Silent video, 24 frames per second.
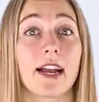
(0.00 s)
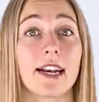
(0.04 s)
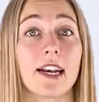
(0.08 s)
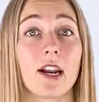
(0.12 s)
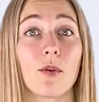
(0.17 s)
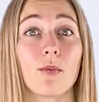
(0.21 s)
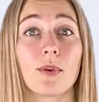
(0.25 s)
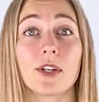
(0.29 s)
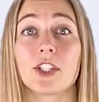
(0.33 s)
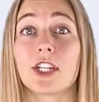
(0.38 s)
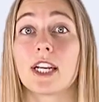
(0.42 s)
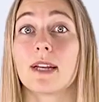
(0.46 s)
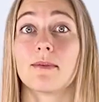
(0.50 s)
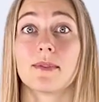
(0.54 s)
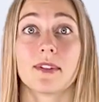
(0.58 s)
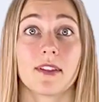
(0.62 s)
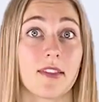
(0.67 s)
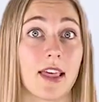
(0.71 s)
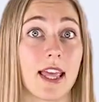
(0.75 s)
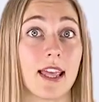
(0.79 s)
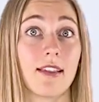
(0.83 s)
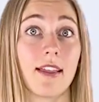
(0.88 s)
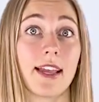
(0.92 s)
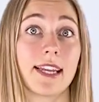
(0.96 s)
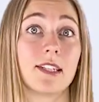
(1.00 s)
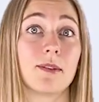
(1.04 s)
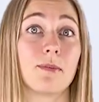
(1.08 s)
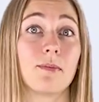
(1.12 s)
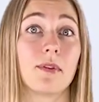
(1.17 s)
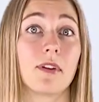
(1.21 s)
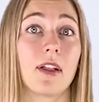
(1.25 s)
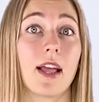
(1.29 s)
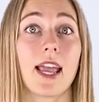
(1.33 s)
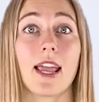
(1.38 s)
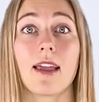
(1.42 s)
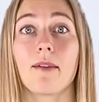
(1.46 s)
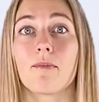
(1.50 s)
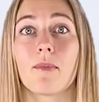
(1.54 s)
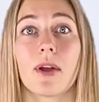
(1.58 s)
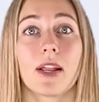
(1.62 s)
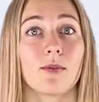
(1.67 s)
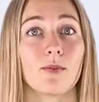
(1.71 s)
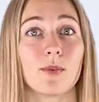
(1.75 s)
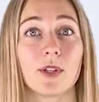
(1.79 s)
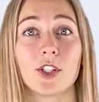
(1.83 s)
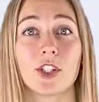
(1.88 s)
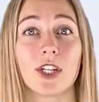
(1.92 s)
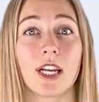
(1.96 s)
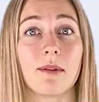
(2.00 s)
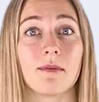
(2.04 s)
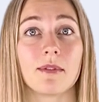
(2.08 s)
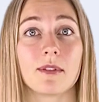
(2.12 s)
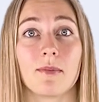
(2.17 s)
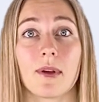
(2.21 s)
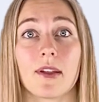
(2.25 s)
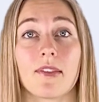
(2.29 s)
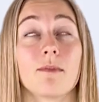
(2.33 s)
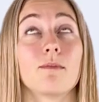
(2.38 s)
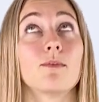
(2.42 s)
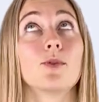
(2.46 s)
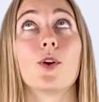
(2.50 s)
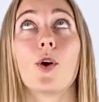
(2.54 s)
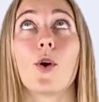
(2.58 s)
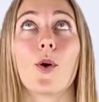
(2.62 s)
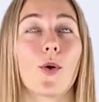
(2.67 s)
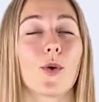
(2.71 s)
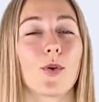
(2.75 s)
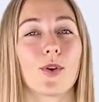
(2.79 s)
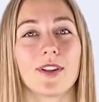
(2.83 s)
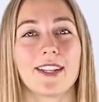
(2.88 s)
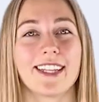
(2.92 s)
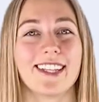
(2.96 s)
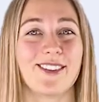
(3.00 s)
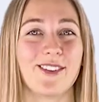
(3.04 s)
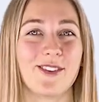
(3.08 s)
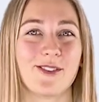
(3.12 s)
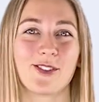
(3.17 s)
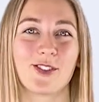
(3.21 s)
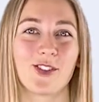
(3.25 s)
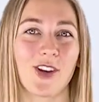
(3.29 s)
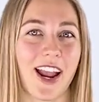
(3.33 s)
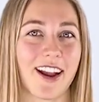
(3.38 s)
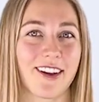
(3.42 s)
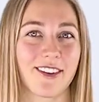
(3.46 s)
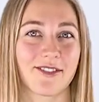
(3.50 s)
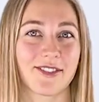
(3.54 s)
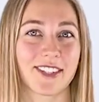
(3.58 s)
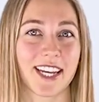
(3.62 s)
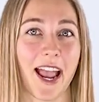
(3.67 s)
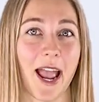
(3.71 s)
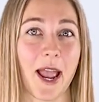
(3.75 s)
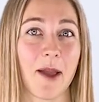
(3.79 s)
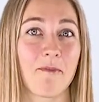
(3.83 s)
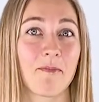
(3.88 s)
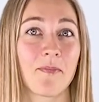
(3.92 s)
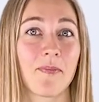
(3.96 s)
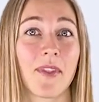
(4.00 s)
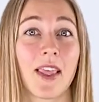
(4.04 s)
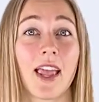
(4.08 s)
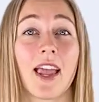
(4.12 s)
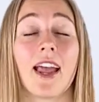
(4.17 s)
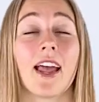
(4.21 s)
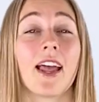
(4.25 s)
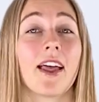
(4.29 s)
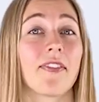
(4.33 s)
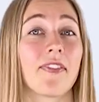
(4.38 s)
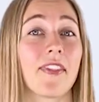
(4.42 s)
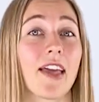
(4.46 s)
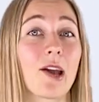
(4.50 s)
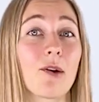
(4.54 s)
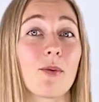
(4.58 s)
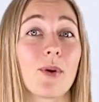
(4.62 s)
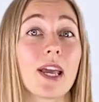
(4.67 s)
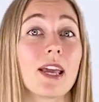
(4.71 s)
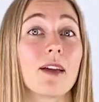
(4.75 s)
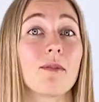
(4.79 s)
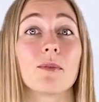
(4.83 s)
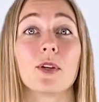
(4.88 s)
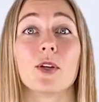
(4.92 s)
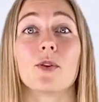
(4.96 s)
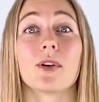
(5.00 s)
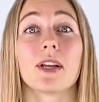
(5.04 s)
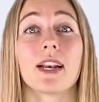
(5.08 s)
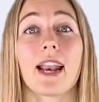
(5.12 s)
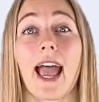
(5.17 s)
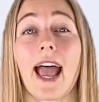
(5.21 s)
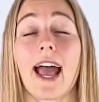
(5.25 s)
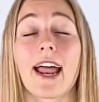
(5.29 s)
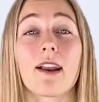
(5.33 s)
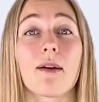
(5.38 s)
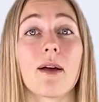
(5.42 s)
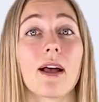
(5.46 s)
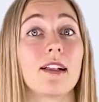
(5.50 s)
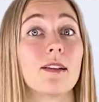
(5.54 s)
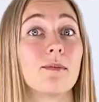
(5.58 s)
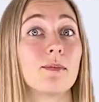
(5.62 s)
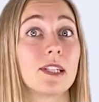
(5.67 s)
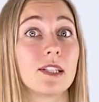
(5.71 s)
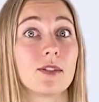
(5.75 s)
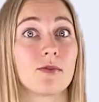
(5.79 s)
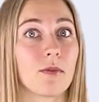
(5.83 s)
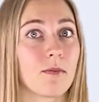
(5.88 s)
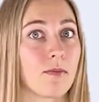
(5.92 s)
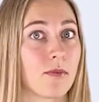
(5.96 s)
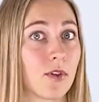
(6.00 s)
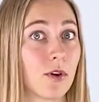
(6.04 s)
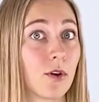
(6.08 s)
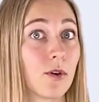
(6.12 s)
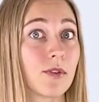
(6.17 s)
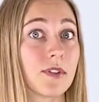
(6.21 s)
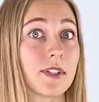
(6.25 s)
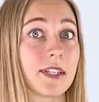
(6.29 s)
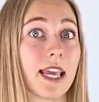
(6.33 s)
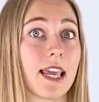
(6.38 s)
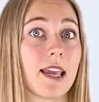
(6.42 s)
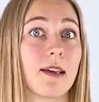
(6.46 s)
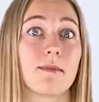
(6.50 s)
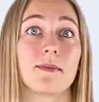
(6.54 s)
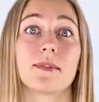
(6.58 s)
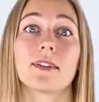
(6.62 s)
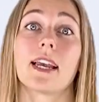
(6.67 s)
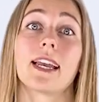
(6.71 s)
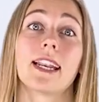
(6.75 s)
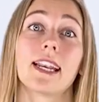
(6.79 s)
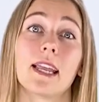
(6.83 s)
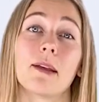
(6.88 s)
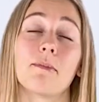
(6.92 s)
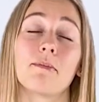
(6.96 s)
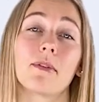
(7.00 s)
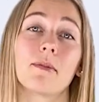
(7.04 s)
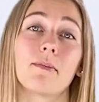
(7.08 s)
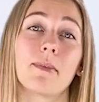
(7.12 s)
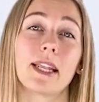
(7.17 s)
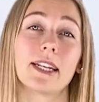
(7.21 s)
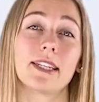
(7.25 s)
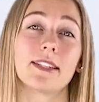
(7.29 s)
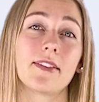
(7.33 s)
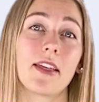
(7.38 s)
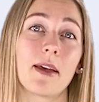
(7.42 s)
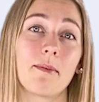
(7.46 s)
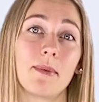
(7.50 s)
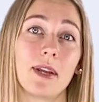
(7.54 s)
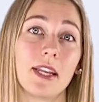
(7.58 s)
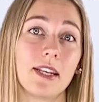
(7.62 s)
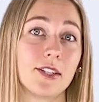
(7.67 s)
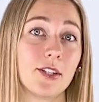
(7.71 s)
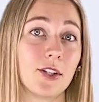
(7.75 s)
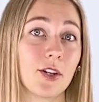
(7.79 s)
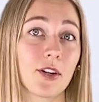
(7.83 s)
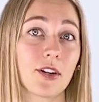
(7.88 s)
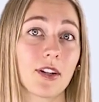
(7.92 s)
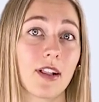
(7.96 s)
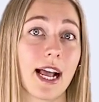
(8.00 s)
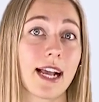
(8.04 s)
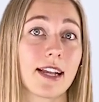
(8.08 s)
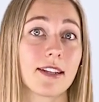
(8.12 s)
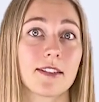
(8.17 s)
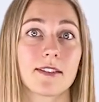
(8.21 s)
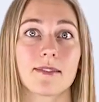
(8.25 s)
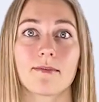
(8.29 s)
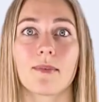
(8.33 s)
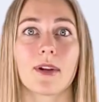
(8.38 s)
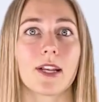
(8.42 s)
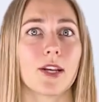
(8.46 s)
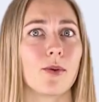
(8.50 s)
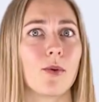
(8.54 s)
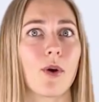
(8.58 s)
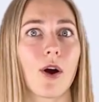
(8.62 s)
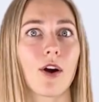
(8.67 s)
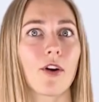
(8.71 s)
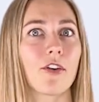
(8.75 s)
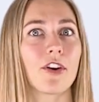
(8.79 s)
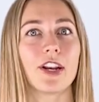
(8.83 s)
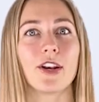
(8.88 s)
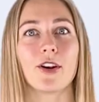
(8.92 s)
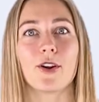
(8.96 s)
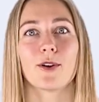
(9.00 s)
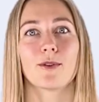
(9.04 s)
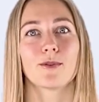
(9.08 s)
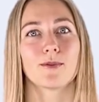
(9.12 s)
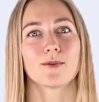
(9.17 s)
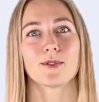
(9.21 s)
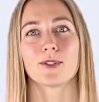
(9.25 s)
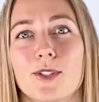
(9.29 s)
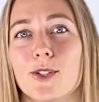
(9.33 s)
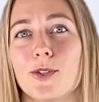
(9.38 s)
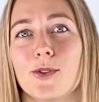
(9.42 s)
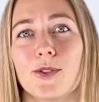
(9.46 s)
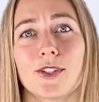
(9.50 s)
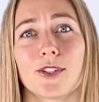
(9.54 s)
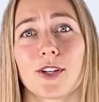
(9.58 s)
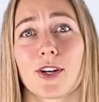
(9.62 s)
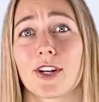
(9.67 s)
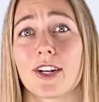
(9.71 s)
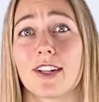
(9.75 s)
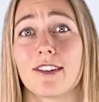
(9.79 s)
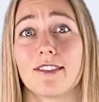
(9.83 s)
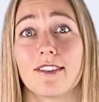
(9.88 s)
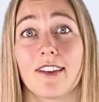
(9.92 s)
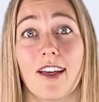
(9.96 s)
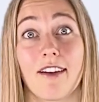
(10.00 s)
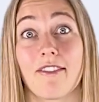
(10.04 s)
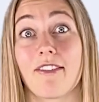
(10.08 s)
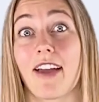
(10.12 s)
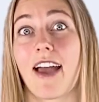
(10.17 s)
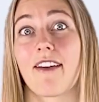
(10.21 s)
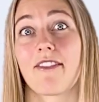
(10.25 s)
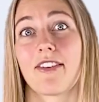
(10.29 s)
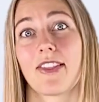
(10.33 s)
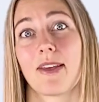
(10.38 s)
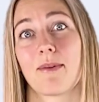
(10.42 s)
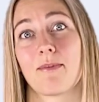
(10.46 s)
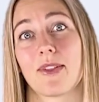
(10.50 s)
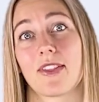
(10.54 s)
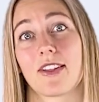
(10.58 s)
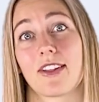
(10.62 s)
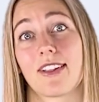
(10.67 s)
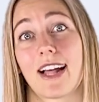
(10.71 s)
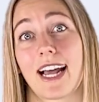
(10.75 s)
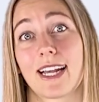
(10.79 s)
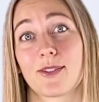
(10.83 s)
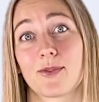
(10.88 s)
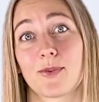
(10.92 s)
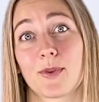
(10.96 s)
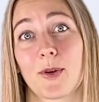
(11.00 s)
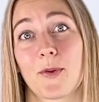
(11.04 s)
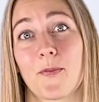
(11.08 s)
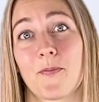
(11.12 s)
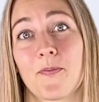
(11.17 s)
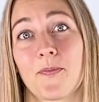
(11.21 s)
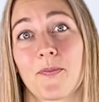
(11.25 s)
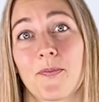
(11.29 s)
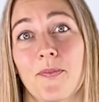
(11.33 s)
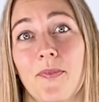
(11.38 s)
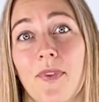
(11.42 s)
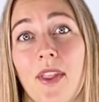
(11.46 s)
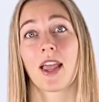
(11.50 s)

Find out which games they like to play and which games make them totally lose track of time. That way, you can add elements from those games and implement them into your class, and you already know students are going to love having them in the classroom.